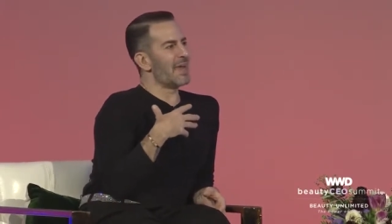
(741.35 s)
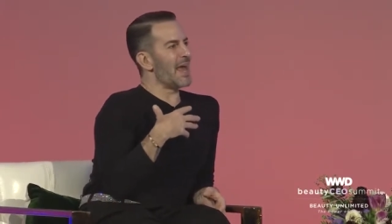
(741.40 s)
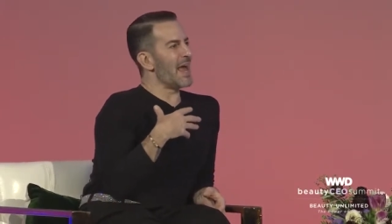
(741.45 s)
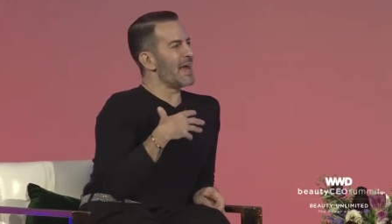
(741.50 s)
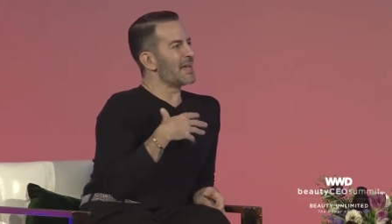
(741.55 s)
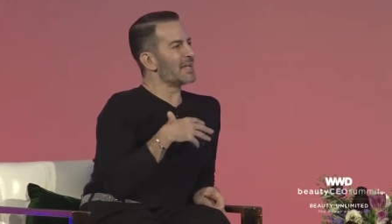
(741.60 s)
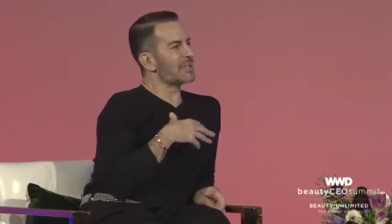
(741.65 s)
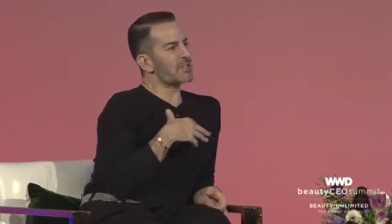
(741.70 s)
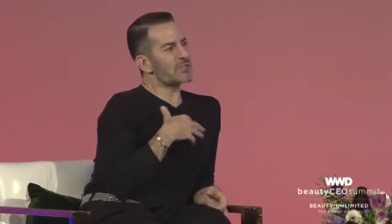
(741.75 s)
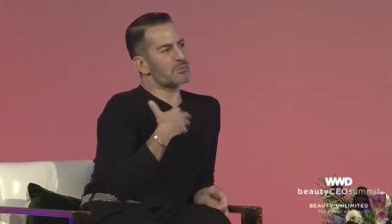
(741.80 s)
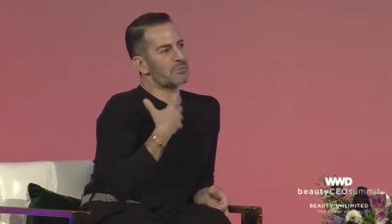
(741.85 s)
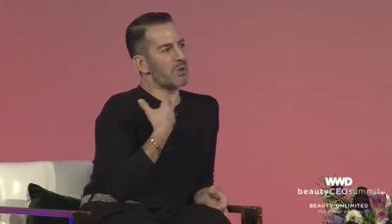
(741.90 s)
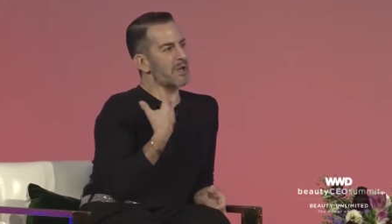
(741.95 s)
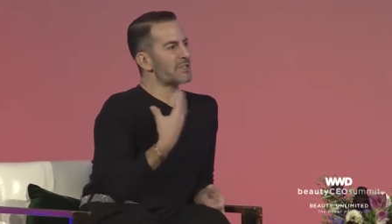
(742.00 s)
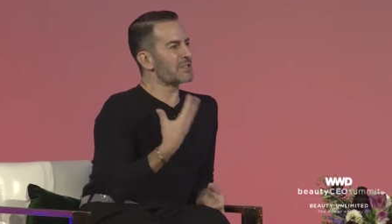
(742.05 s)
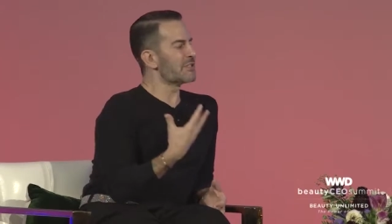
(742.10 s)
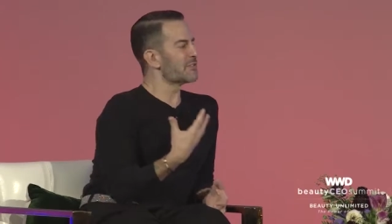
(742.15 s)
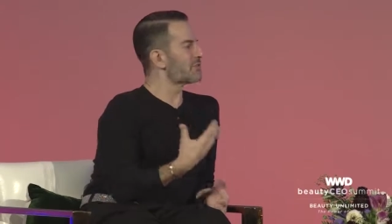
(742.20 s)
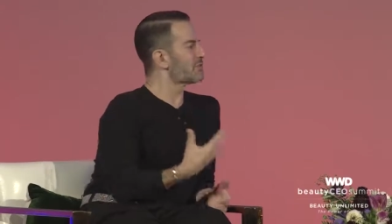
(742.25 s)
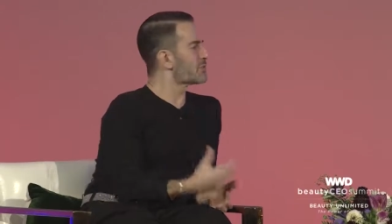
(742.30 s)
and
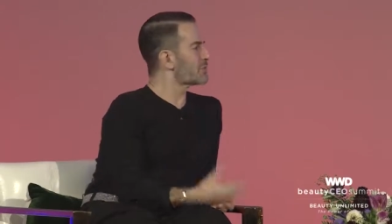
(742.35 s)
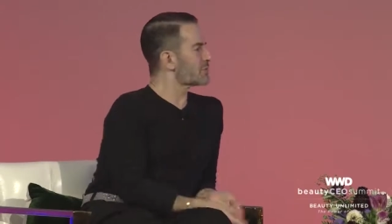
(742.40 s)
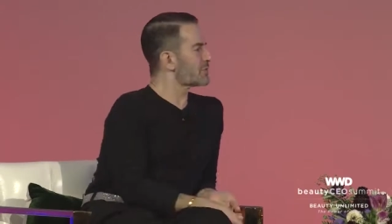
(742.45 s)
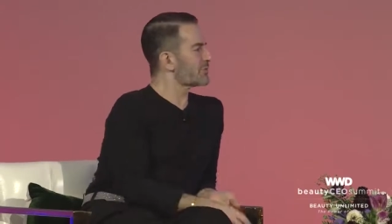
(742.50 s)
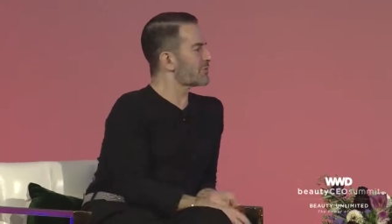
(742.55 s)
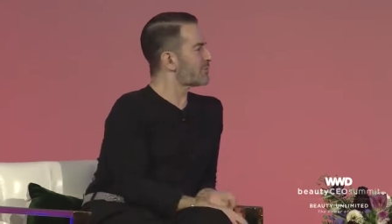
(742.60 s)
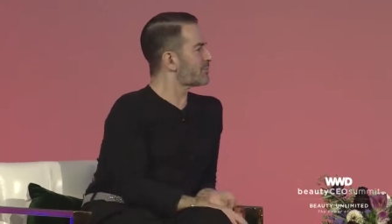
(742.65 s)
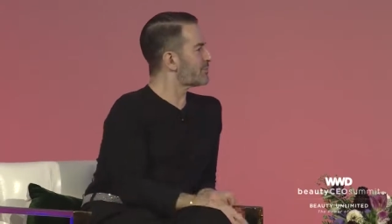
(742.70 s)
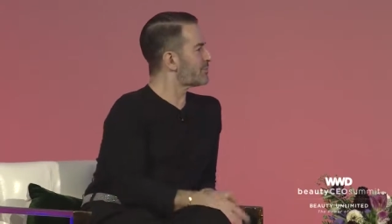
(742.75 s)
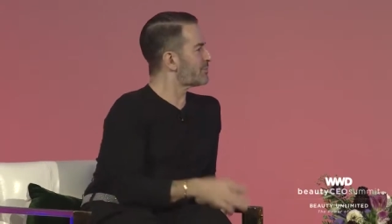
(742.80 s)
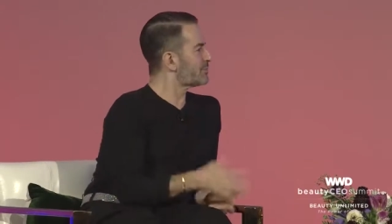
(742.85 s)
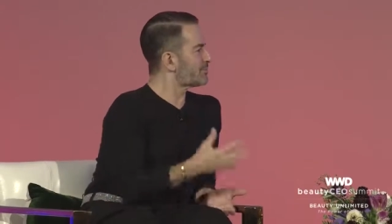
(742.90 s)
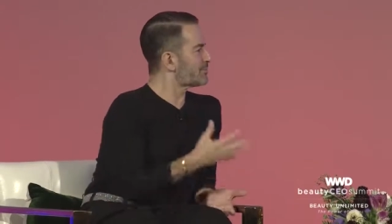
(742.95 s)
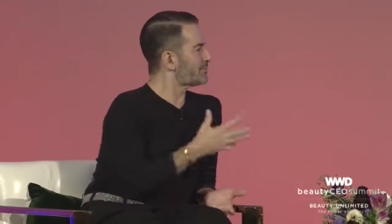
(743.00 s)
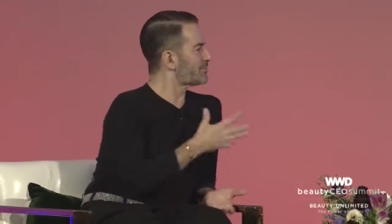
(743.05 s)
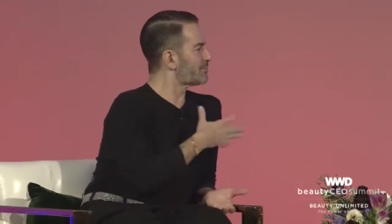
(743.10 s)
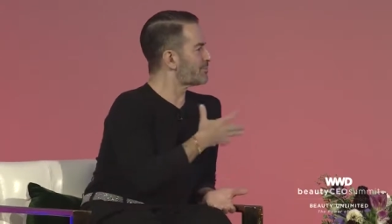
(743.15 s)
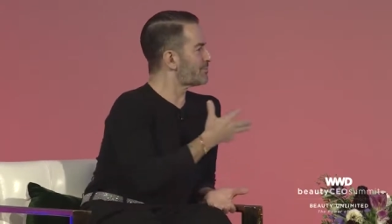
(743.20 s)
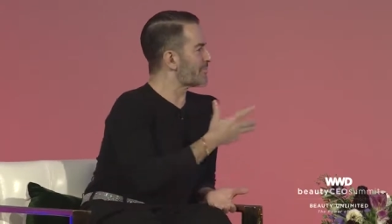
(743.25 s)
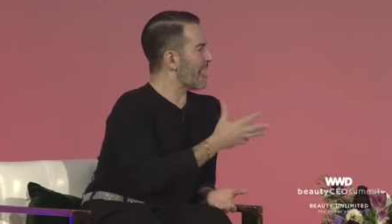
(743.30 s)
expressive sort of
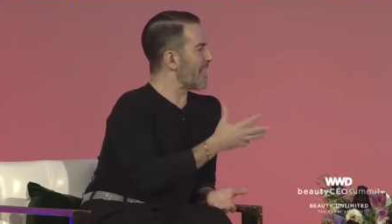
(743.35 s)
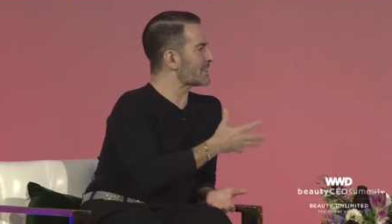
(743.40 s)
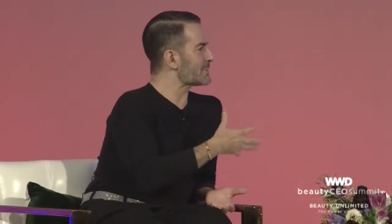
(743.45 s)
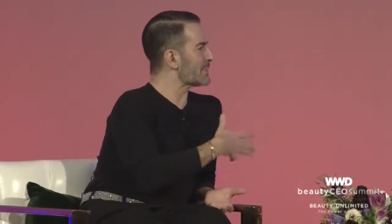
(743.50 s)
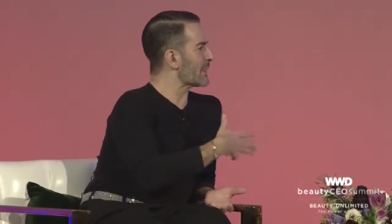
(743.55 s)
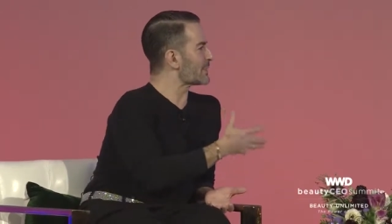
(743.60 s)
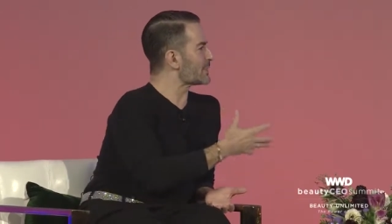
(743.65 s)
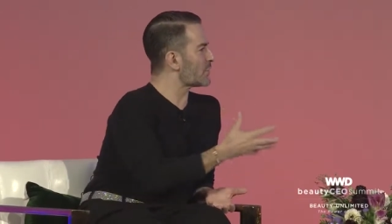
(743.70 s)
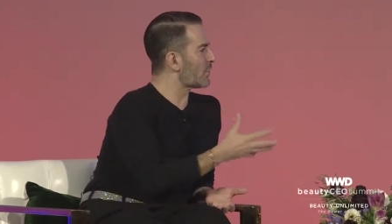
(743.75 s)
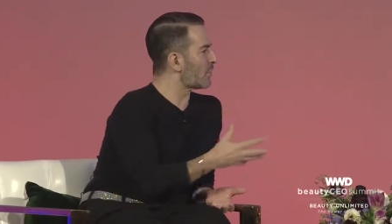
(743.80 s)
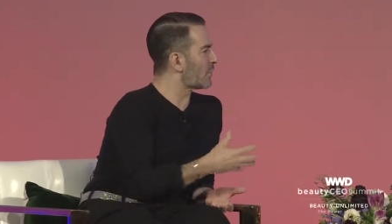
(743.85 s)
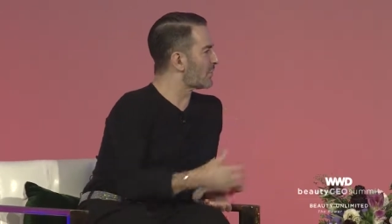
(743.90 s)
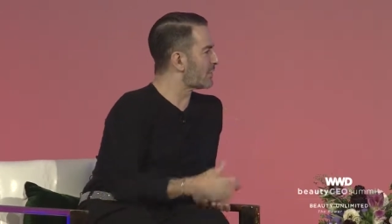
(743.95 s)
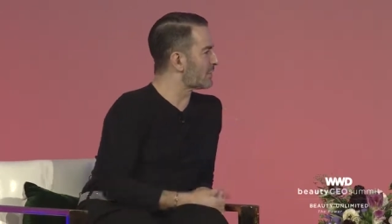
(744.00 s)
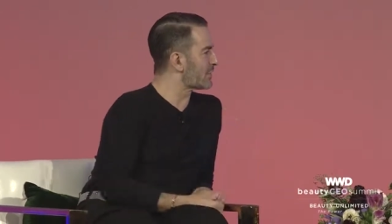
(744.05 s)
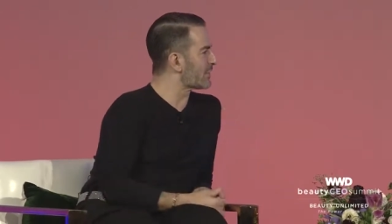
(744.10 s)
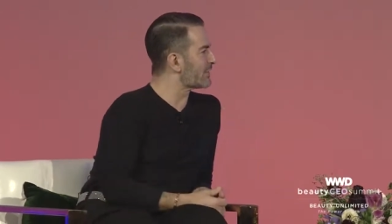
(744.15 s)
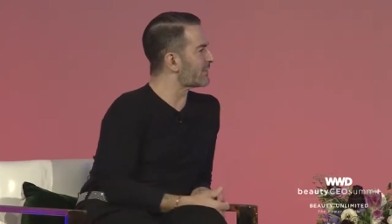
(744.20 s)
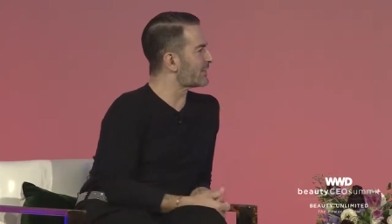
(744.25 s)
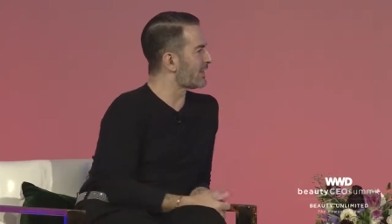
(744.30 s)
aspect to all of
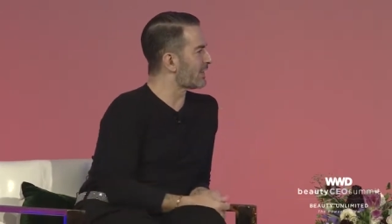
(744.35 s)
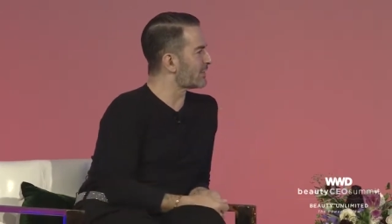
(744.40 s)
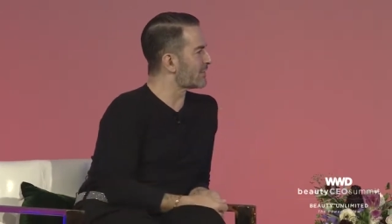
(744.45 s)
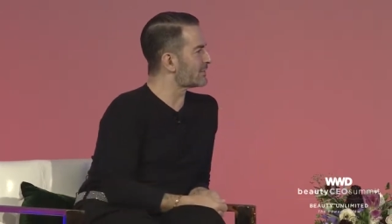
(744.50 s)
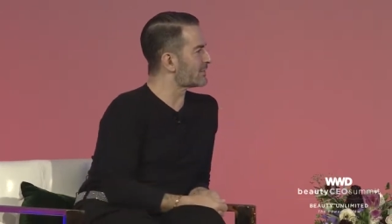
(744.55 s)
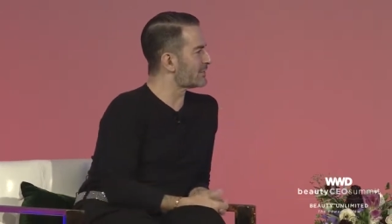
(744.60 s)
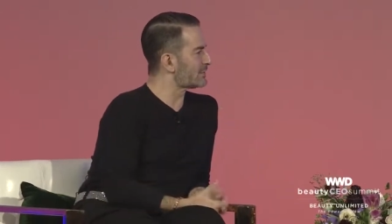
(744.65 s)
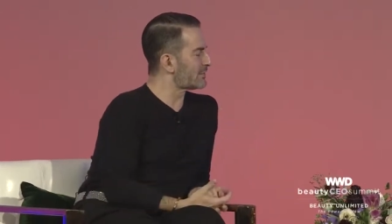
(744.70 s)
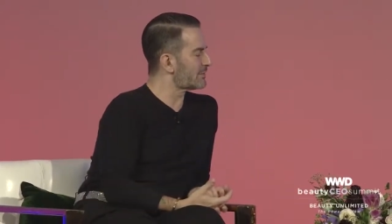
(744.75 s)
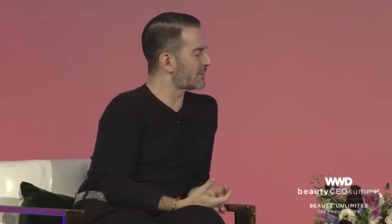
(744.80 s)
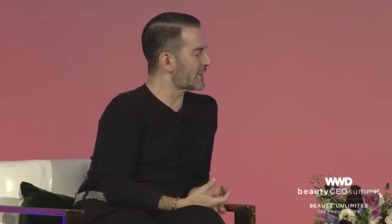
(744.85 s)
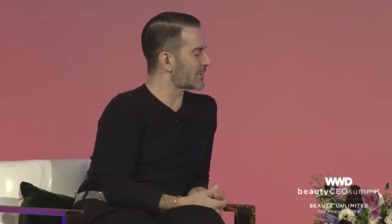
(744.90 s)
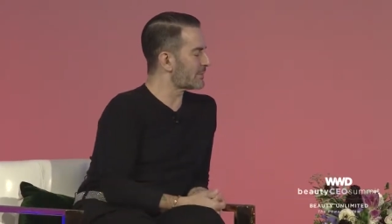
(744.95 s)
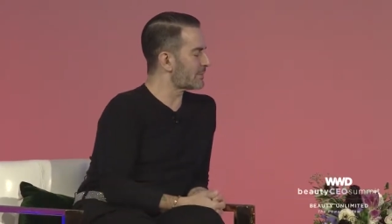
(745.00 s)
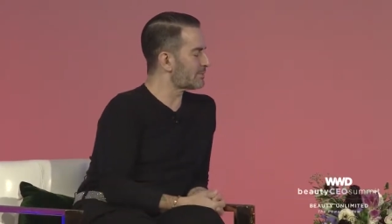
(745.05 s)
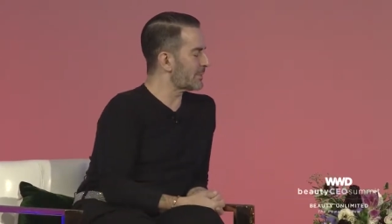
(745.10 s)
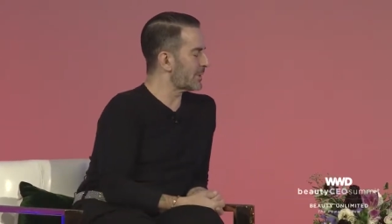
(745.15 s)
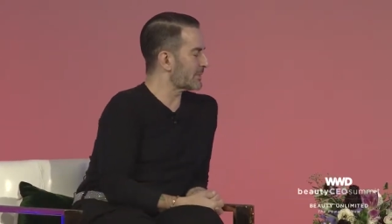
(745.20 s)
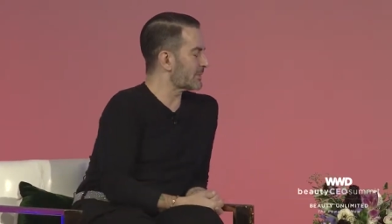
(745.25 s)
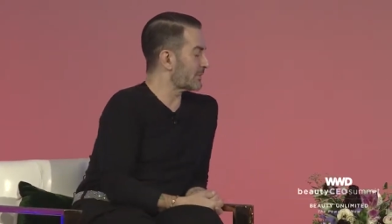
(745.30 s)
these things. Mm-hmm.
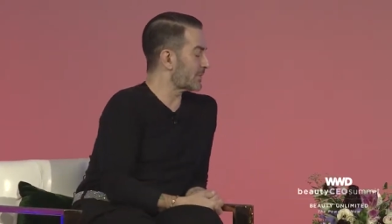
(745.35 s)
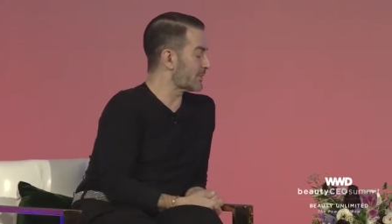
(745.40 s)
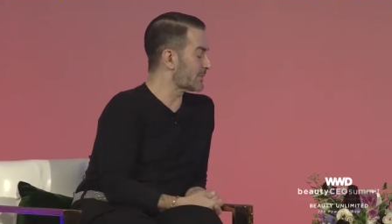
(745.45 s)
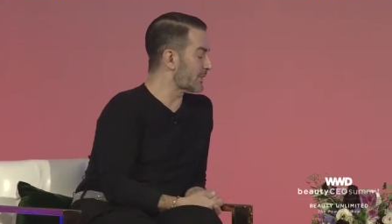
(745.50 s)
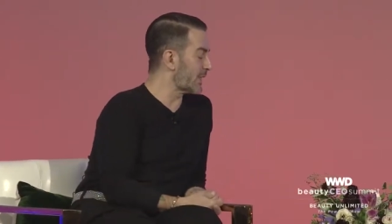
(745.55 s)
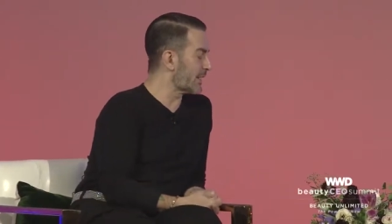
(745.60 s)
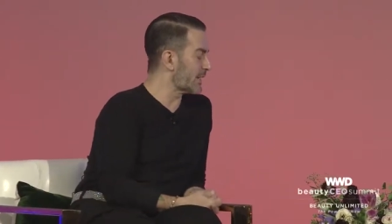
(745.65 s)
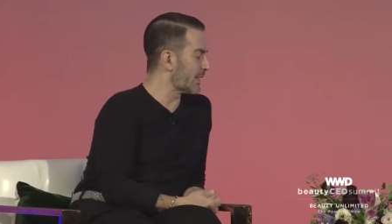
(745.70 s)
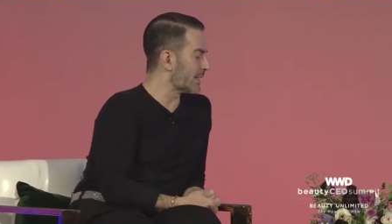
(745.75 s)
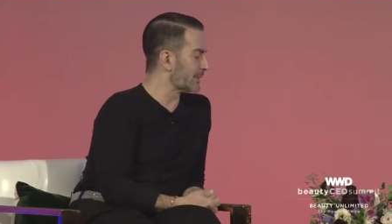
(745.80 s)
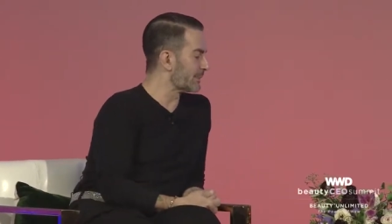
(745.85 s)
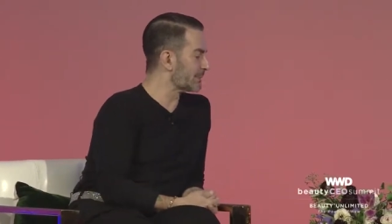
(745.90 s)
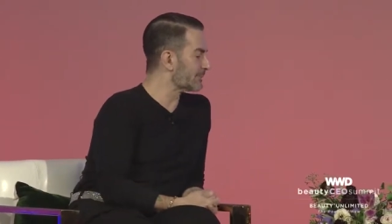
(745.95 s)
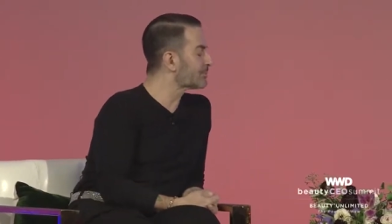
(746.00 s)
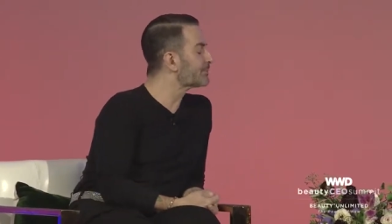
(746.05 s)
It makes it exciting.